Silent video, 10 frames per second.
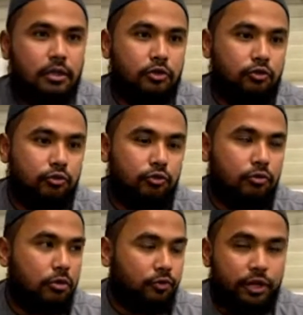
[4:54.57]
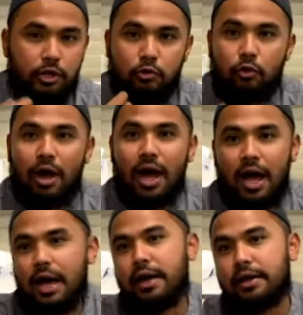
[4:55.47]
to read the
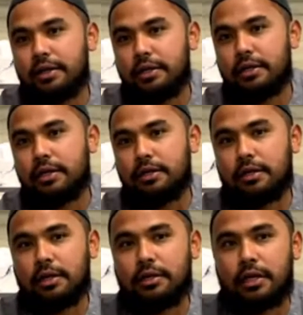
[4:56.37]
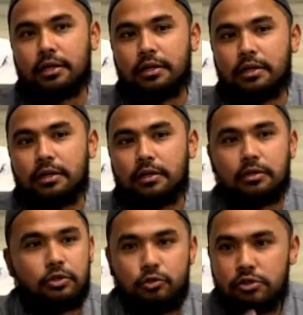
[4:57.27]
Quran, and then
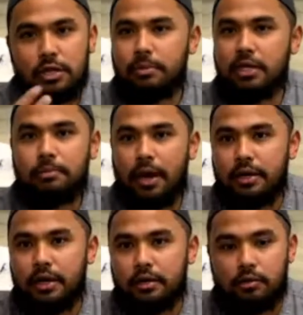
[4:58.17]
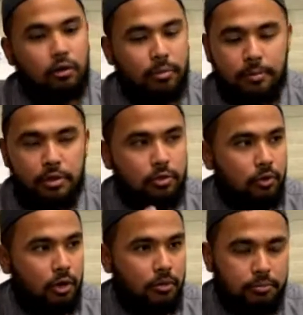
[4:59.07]
do some ibadah, or maybe you
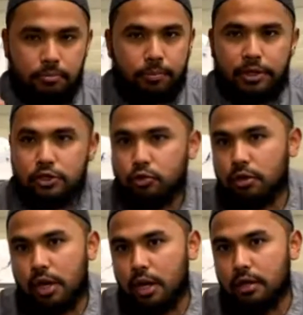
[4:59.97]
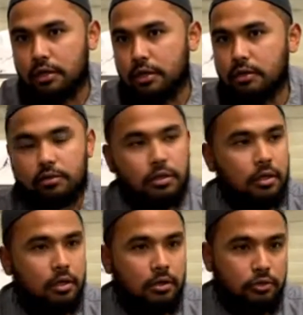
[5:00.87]
want to pray sunnah, yeah,
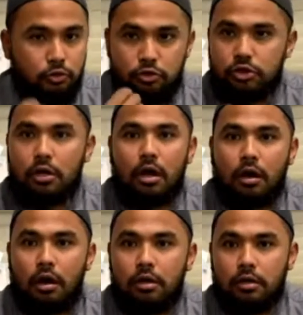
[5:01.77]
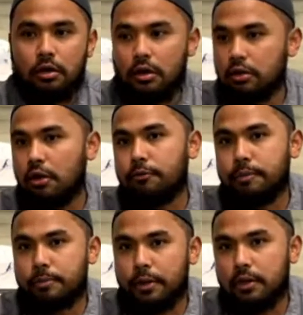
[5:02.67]
do sadaqah. A lot of
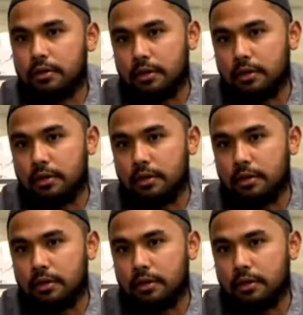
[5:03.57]
people,